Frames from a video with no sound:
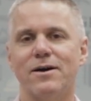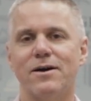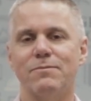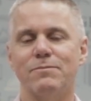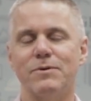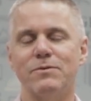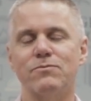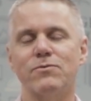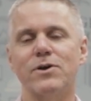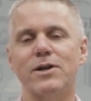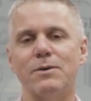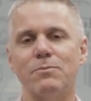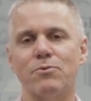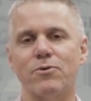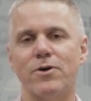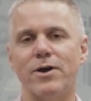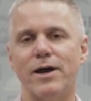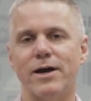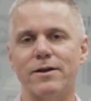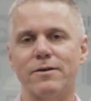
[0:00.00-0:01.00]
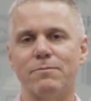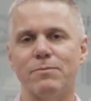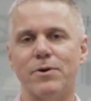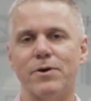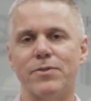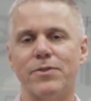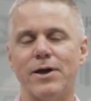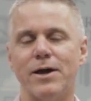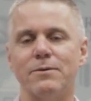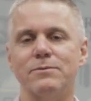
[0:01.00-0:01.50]
I've been really proud of
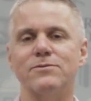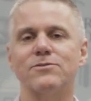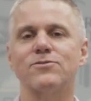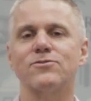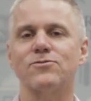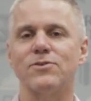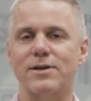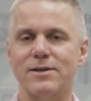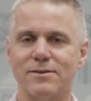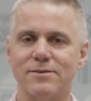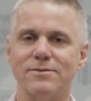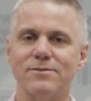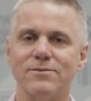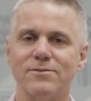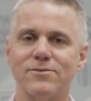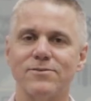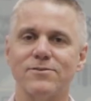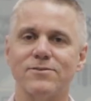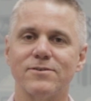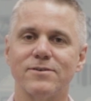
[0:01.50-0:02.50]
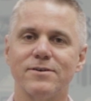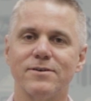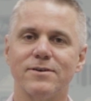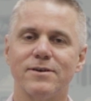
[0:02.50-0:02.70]
both our instructors